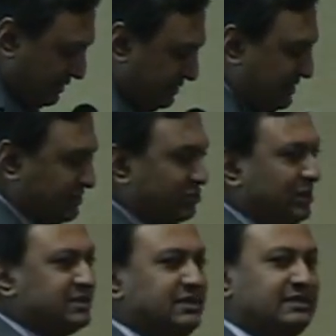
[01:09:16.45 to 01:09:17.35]
this
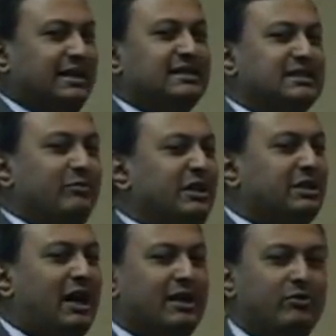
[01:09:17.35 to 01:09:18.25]
was the test that we
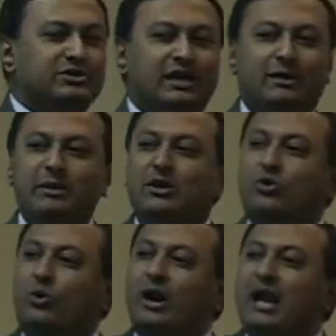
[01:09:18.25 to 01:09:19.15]
thought it was going to be
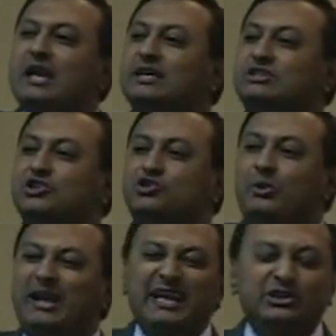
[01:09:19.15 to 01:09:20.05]
great as a
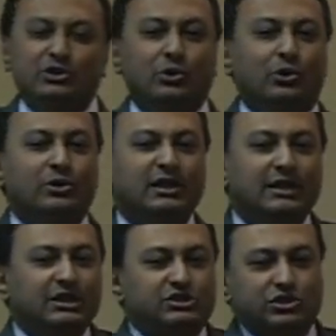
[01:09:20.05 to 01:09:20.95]
screening tool
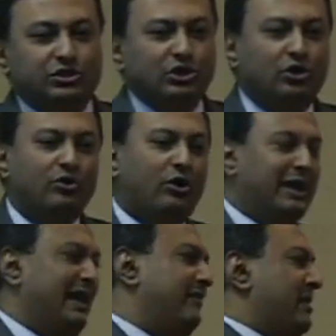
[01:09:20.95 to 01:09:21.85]
to do on
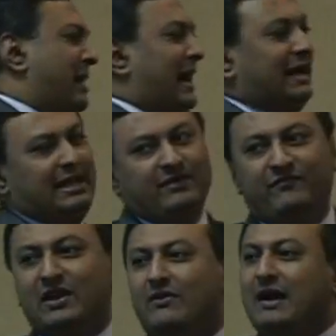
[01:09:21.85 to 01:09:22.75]
everybody and
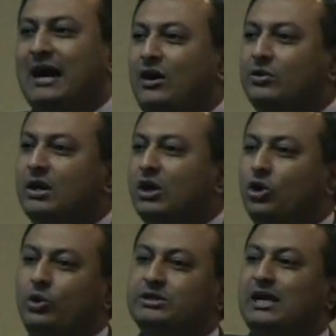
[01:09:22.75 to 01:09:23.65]
figure out
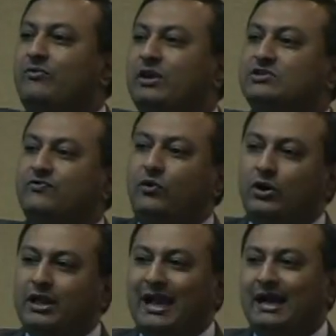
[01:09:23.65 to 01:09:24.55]
who is at risk
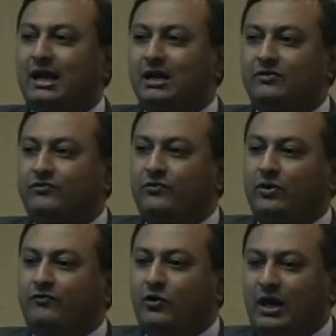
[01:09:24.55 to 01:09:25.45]
for
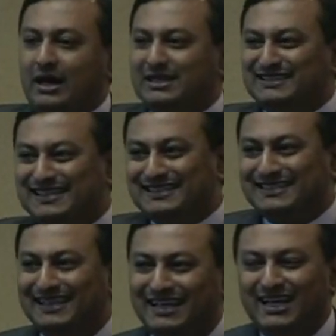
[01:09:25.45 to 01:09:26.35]
heart disease.
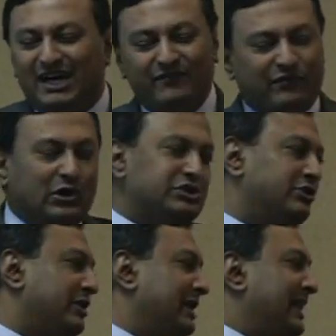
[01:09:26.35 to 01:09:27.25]

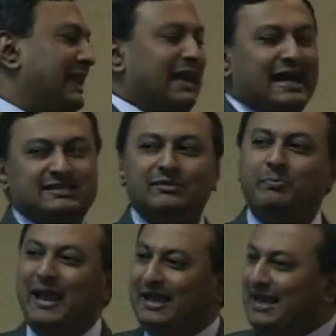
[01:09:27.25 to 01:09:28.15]
Unfortunately, it hasn't
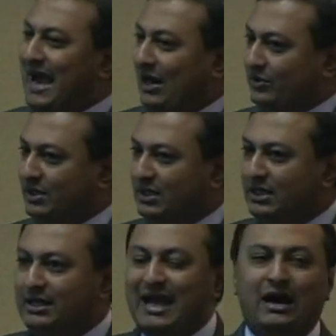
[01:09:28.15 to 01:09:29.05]
panned out.
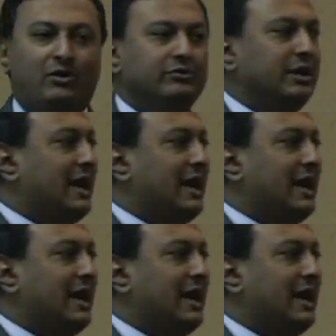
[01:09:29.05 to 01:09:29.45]
Now, the